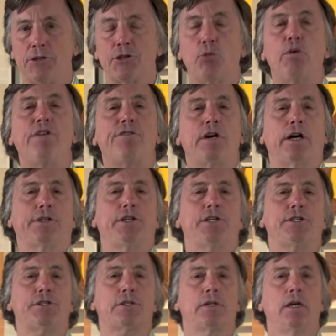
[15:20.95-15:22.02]
So we've got
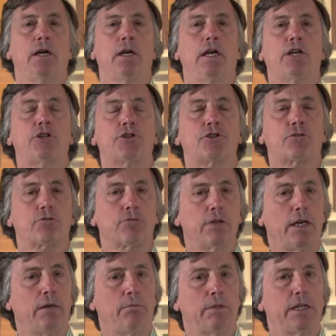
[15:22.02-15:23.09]
this
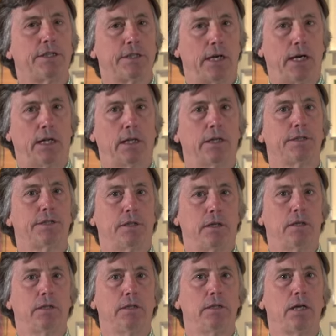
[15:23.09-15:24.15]
extremely
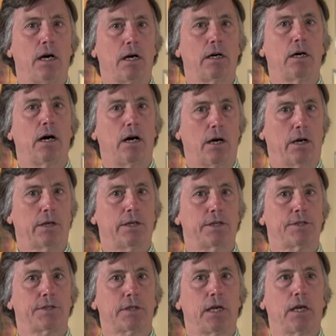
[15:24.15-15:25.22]
talented young
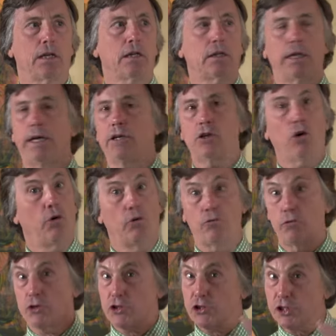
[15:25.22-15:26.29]
artist in Glen Cove,
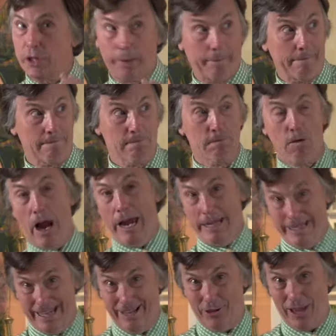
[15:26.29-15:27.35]
which is right
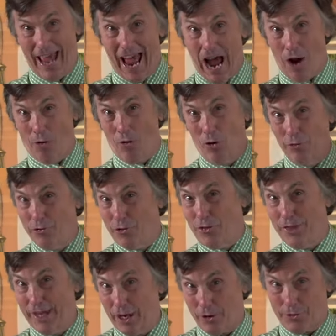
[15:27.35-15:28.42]
out over
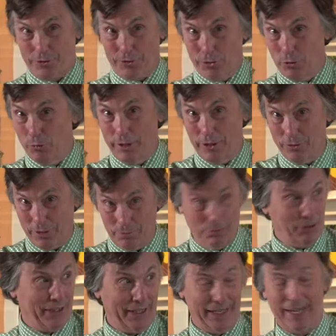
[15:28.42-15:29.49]
there through the window I'm
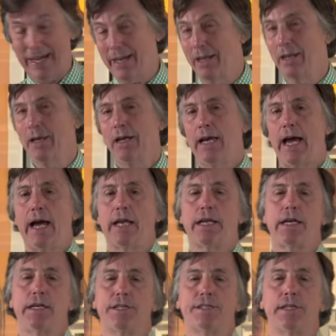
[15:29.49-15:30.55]
looking at. And
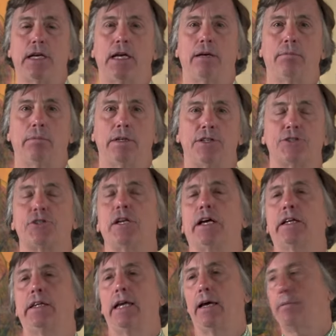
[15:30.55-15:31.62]
his name is
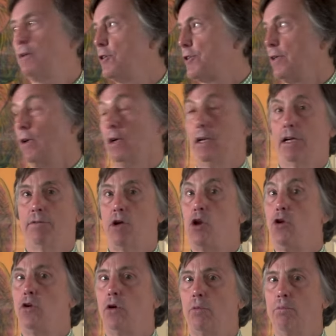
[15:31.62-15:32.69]
nicknamed because they all have a
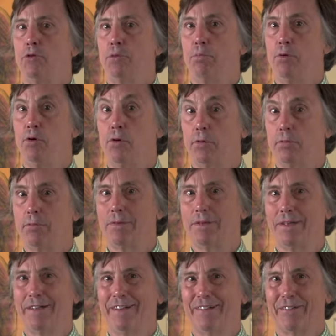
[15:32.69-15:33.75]
nom de plume,
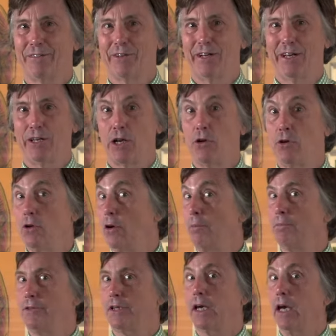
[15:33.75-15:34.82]
right? A
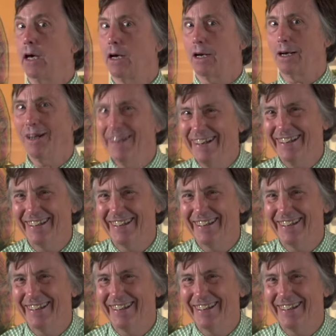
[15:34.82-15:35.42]
nom de guerre.